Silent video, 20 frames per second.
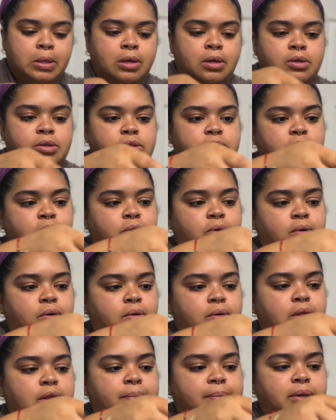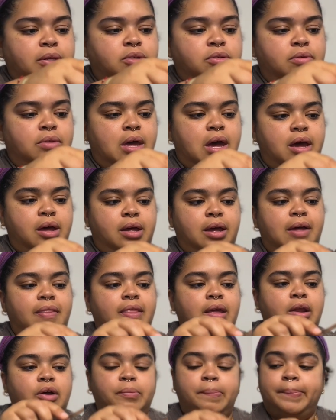So let me do that and
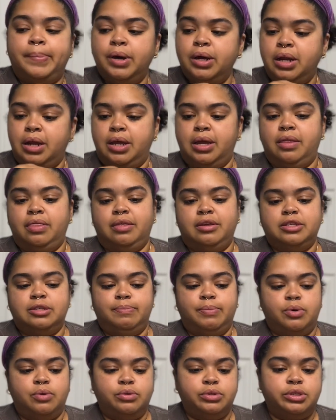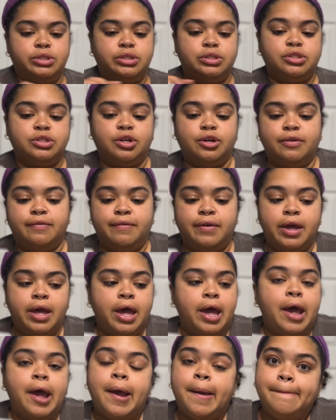then I'll put it in this bowl to serve.
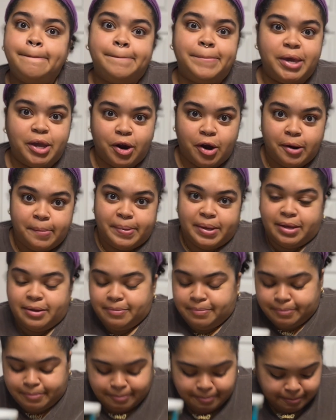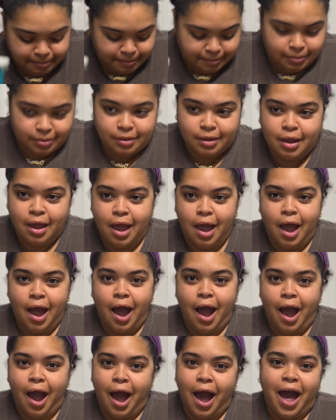BRB.
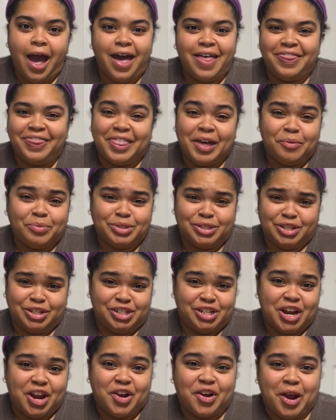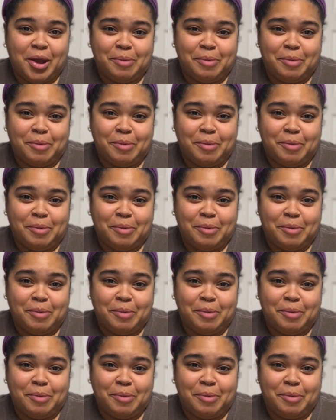That was the chair, I